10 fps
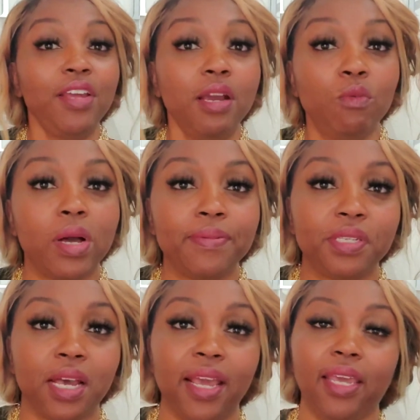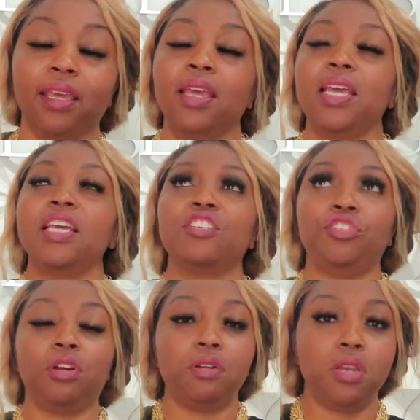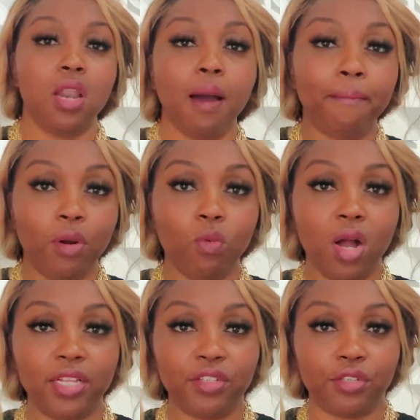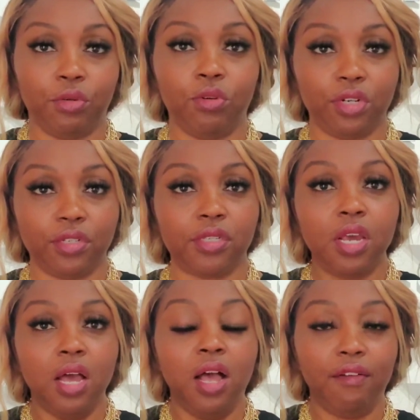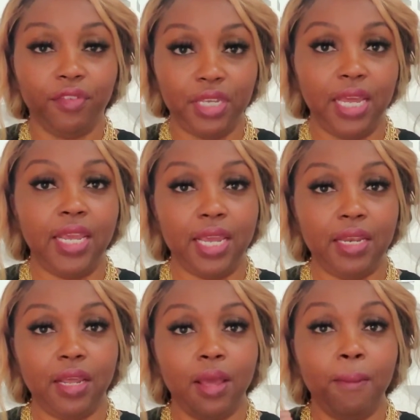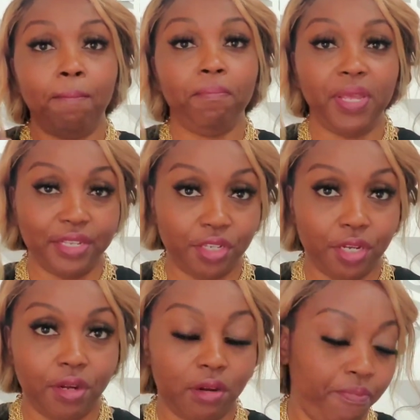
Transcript: a website is your number one source of getting busier.